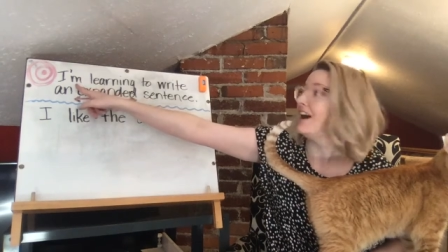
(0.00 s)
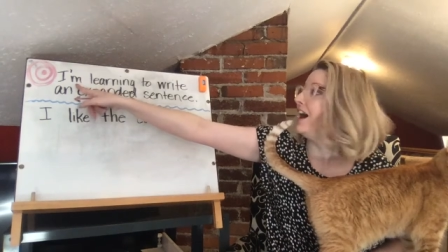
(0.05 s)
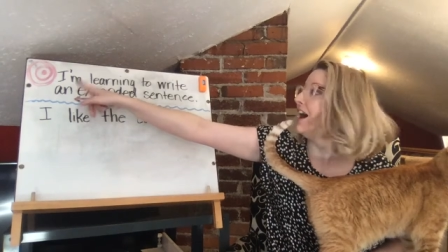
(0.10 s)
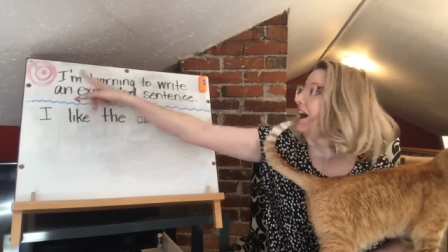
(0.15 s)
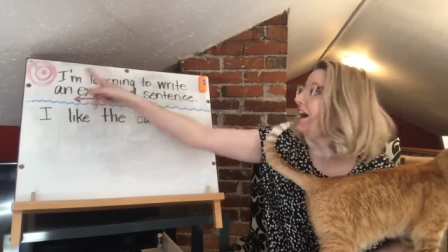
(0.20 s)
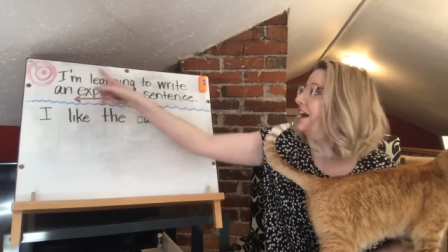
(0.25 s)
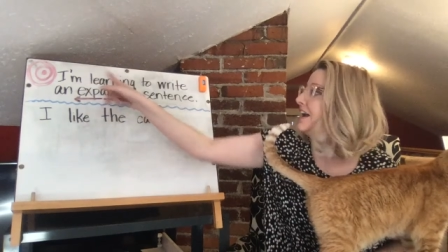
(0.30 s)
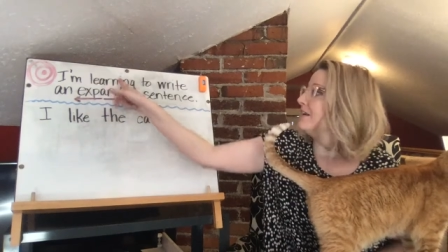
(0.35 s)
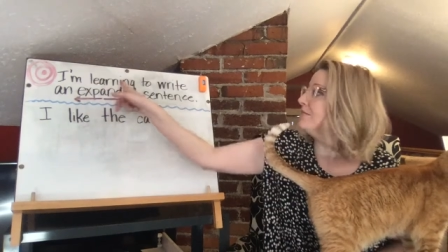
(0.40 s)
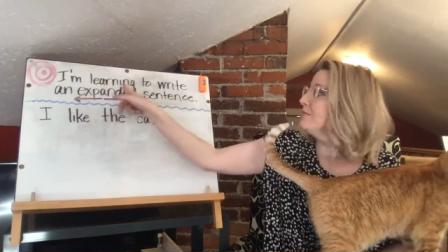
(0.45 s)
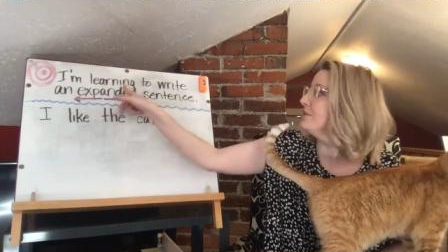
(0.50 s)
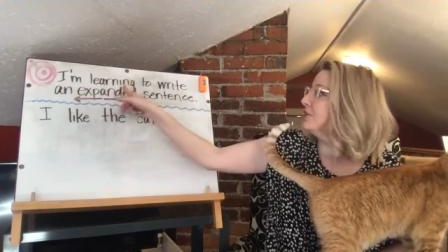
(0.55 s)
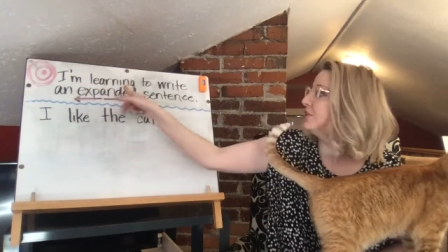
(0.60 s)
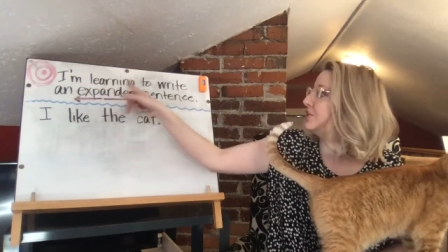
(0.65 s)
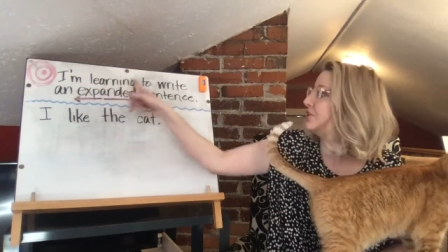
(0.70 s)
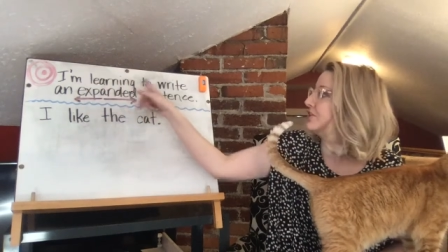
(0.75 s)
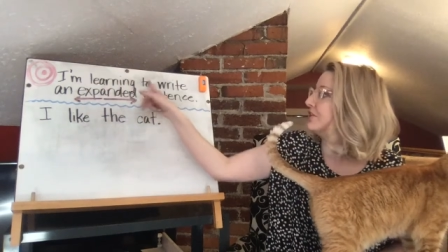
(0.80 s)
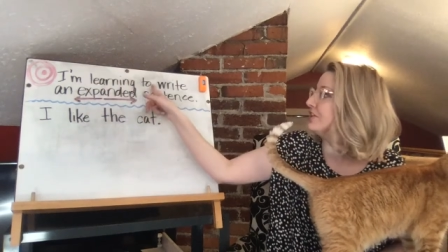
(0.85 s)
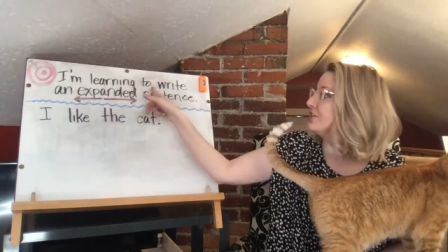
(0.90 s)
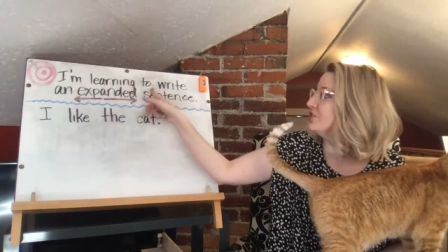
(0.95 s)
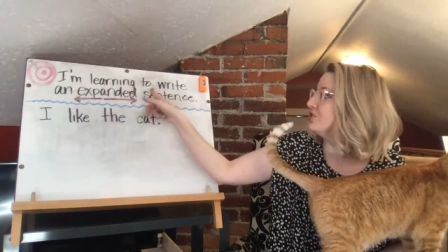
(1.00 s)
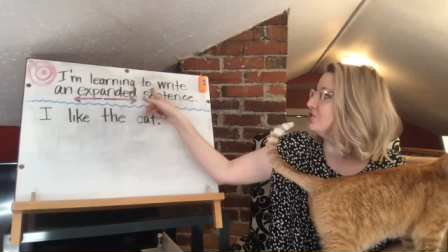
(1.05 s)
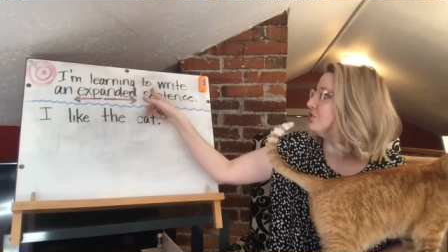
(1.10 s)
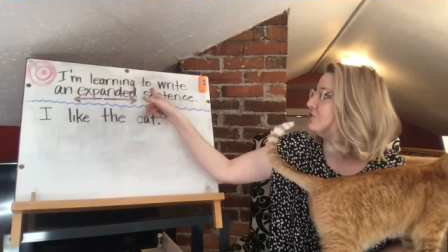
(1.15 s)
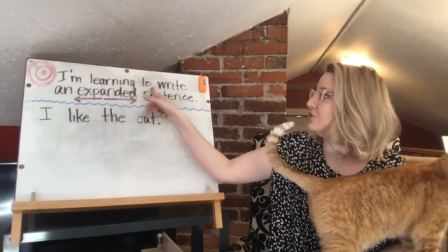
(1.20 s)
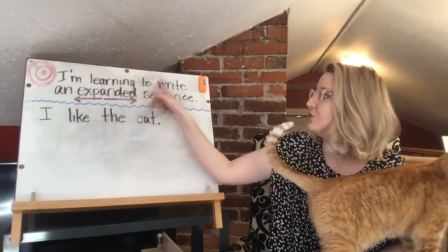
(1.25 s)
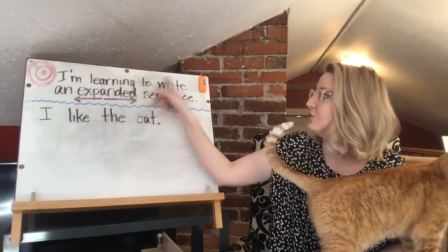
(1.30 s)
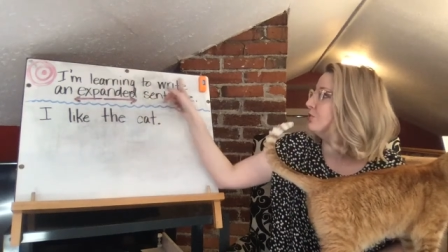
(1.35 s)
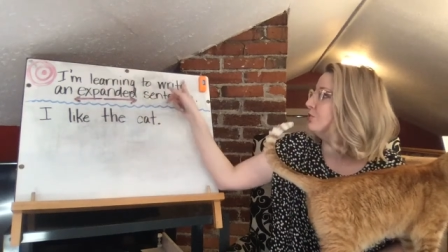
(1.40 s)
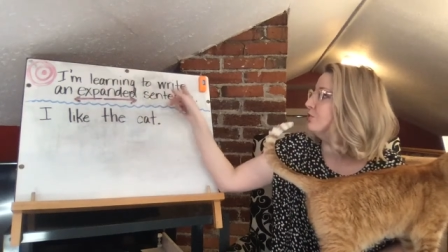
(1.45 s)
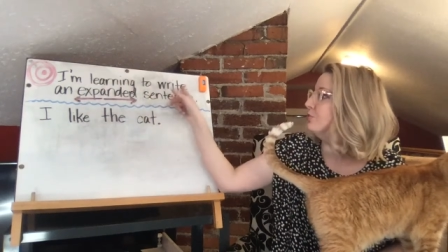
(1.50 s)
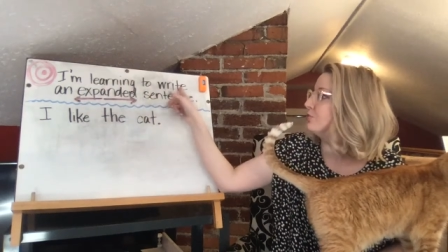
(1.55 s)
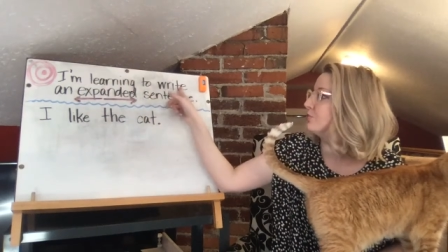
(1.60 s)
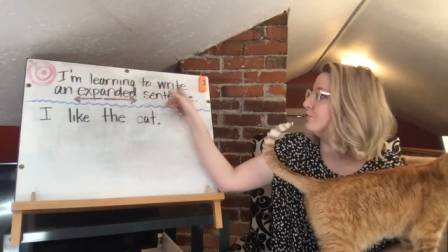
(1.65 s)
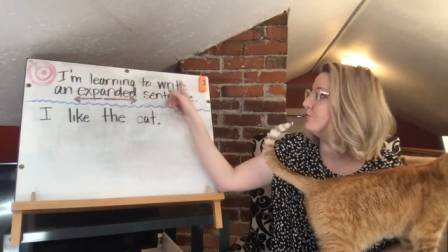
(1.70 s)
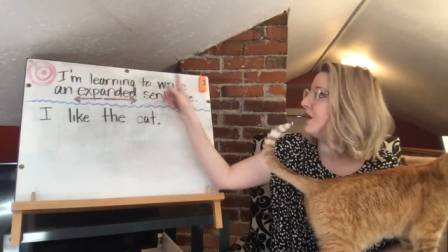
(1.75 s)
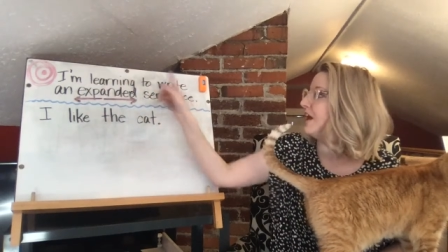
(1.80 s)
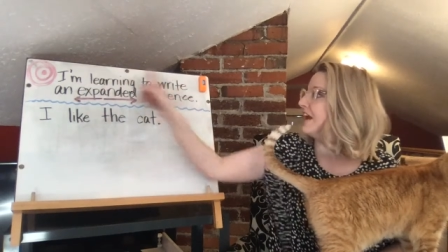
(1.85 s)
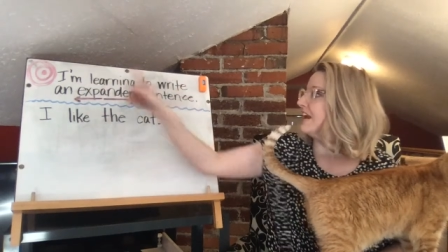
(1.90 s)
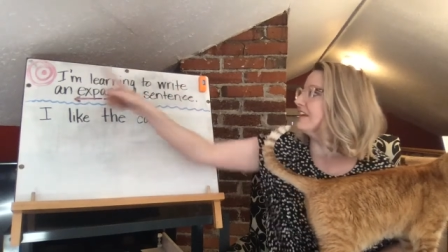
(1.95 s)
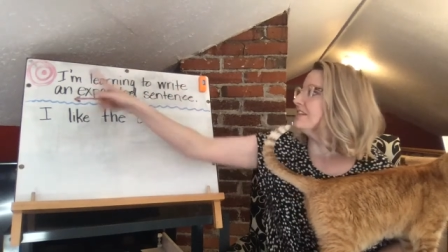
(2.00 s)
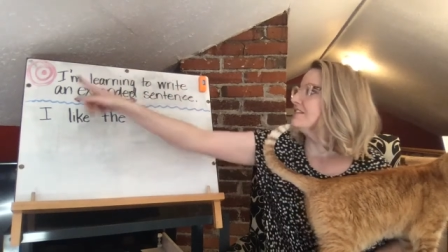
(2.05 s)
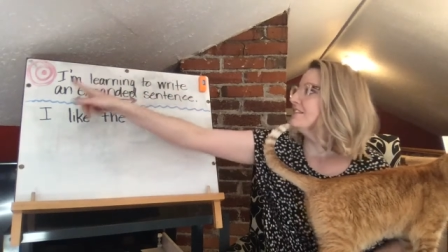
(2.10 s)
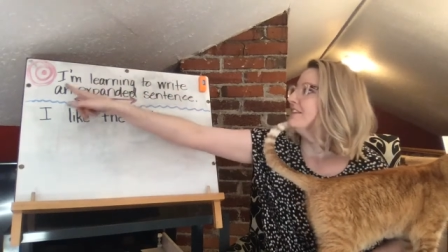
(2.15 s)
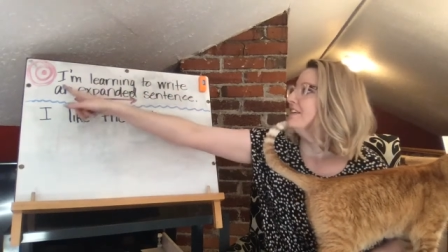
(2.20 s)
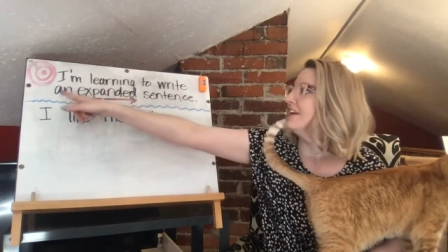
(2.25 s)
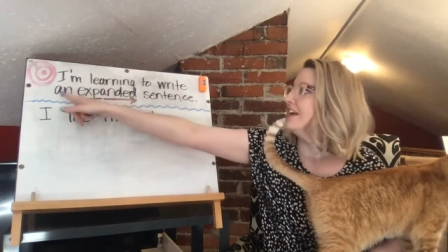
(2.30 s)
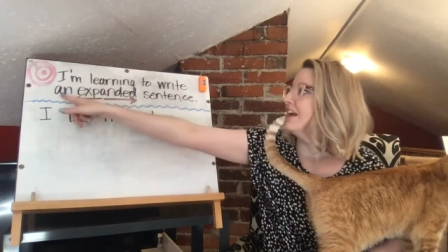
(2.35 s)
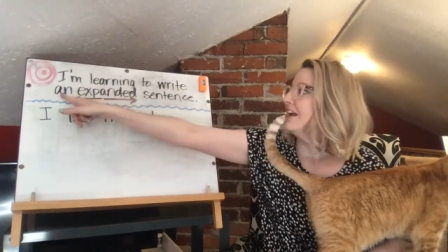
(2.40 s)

I'm learning to write